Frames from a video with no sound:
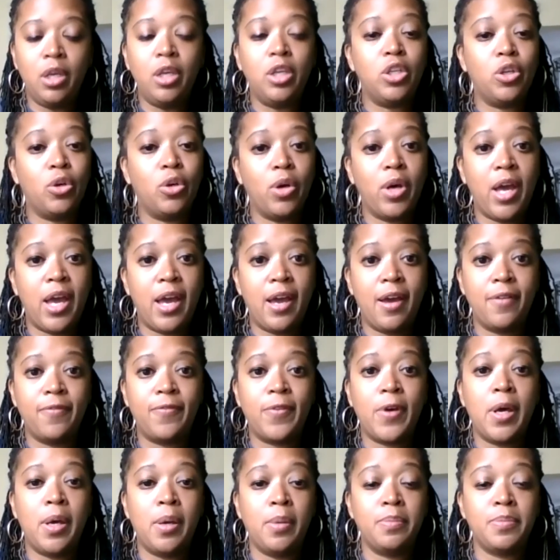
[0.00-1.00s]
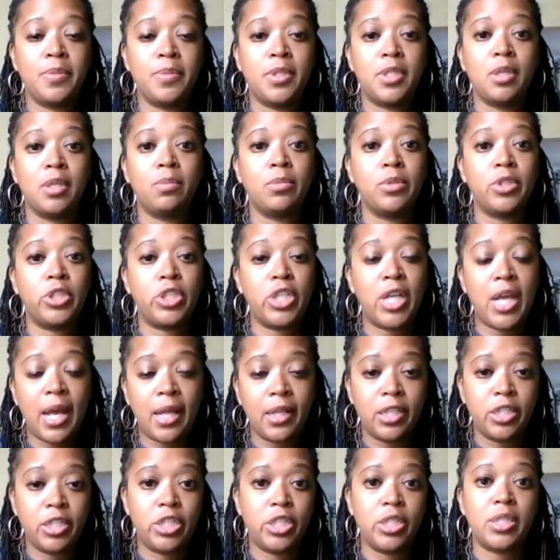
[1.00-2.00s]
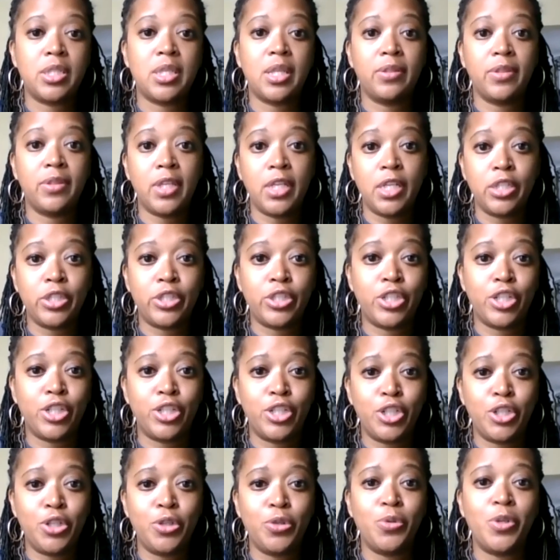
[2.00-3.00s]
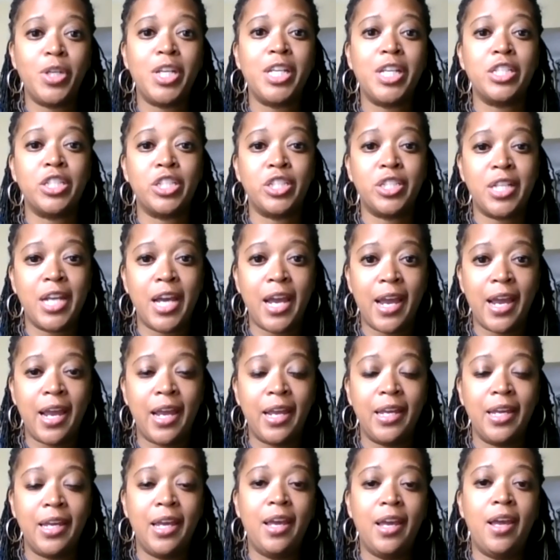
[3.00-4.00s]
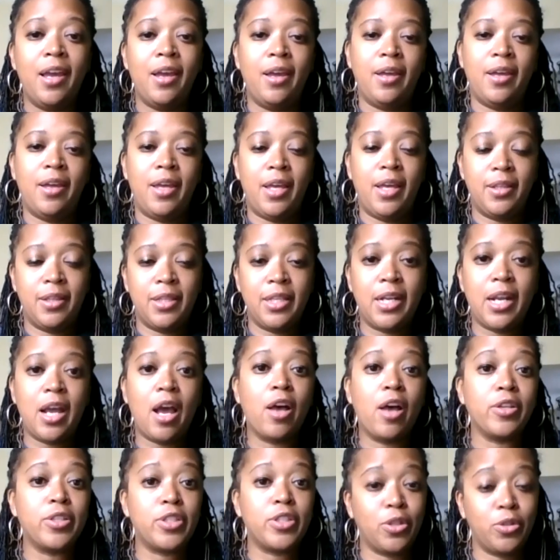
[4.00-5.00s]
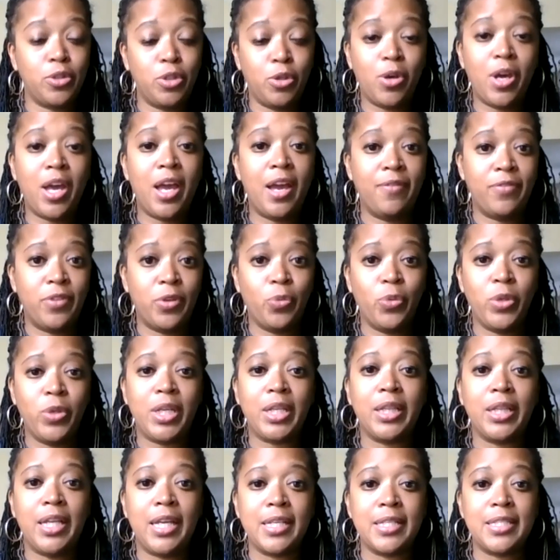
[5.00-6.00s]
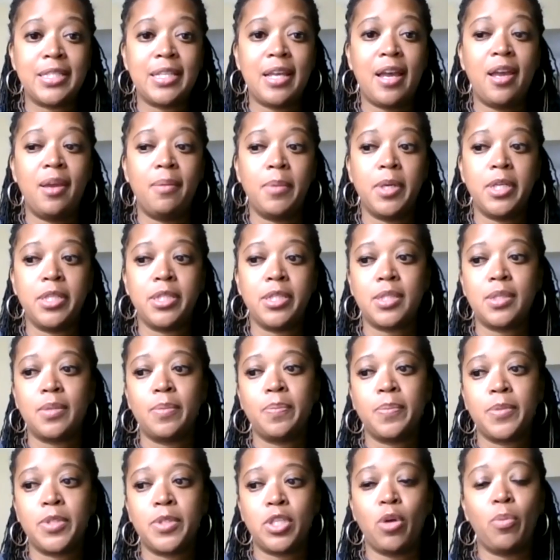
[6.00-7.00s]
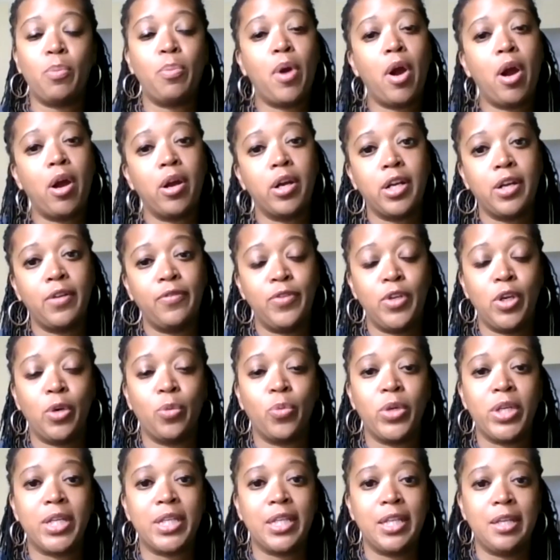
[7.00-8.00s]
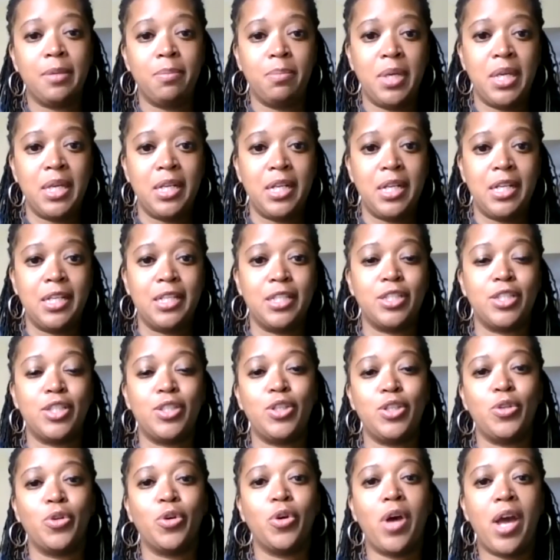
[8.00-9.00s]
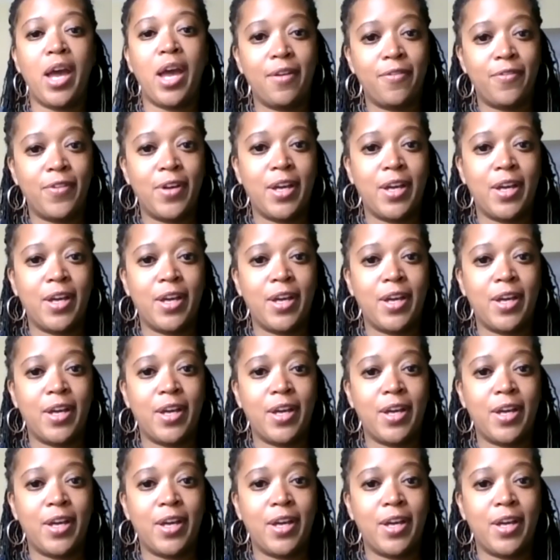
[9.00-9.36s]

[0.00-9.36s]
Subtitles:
you'll have some challenges and things to do each day. And then also you'll have the weekly assignments. So part of your weekly meetings, you'll have